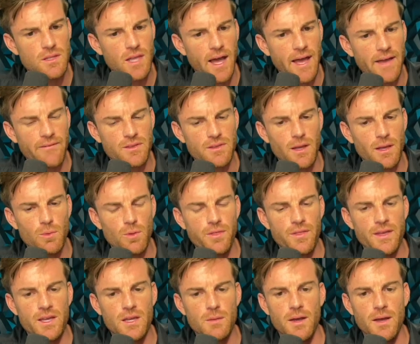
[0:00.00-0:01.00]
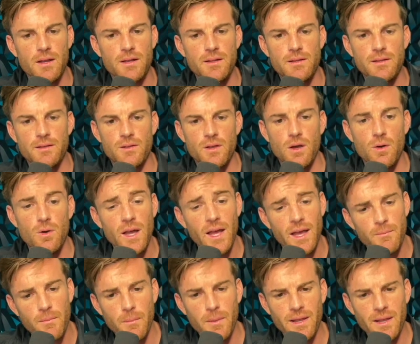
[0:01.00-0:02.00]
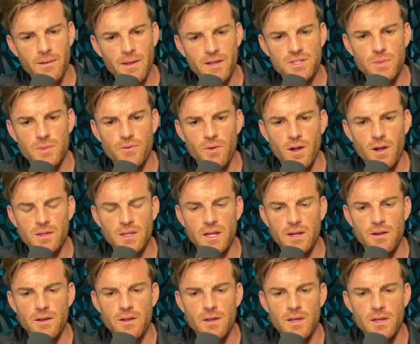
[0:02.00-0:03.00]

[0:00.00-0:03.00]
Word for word: I have to double think about it and go, ah, I might have actually been wrong there.